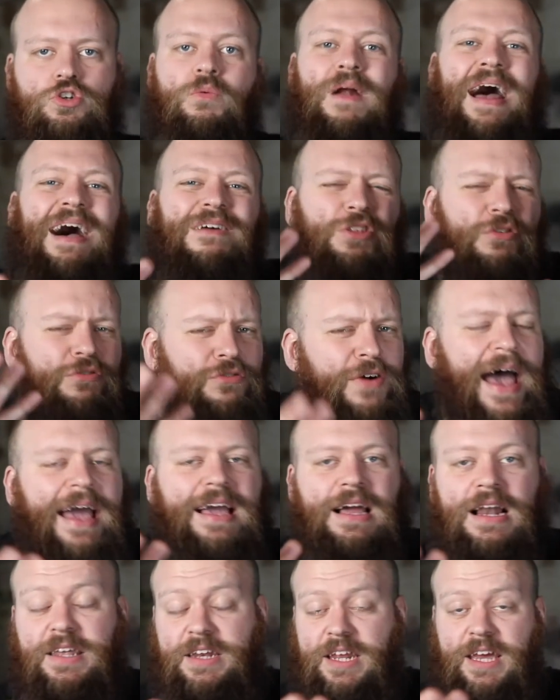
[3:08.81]
around the
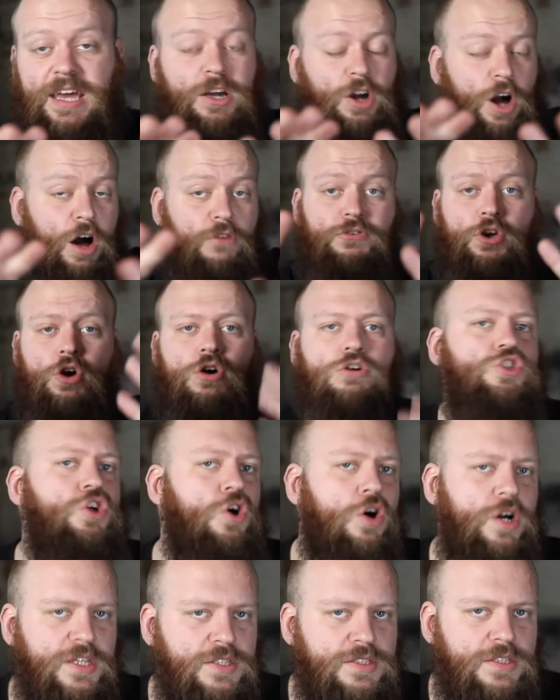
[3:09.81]
vet clinic of your
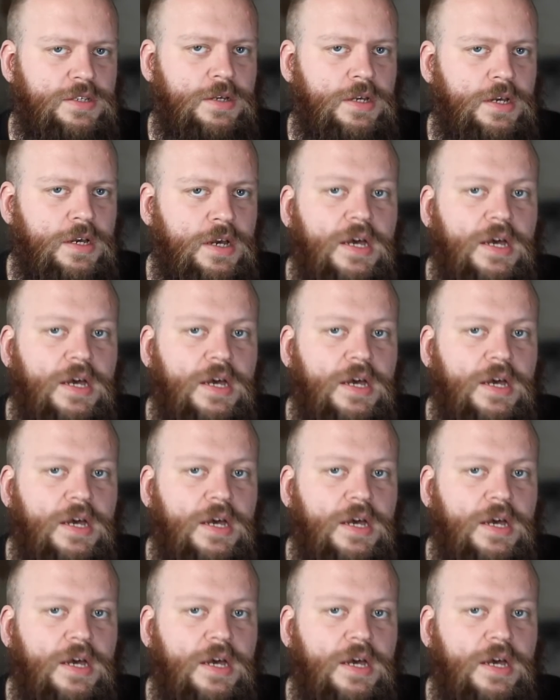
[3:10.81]
choice.